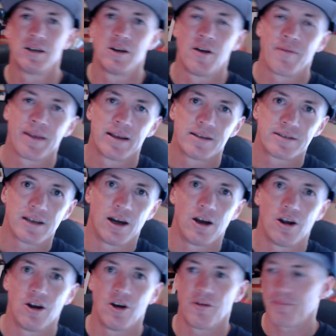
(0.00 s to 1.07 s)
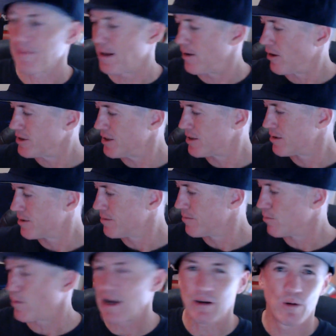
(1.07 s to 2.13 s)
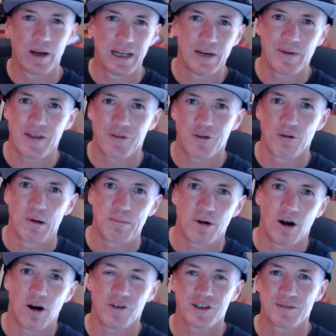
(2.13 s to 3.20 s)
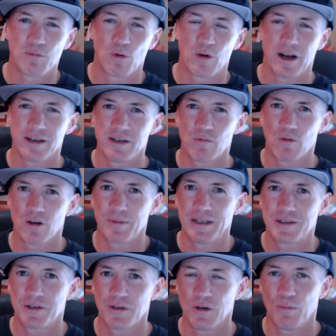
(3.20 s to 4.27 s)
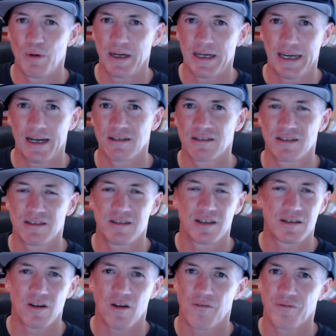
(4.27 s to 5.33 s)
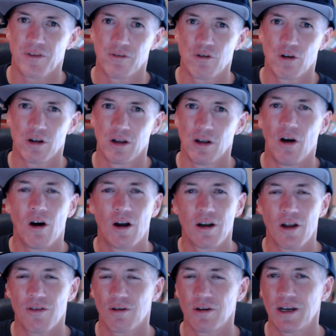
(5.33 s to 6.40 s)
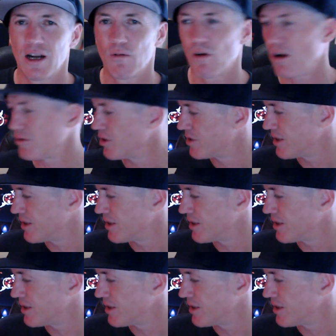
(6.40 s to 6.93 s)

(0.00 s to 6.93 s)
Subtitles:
So, and I just quickly went through my pile this morning. I didn't want to be too picky because it's just, I've got a lot. I thought, you know what, I'll just send the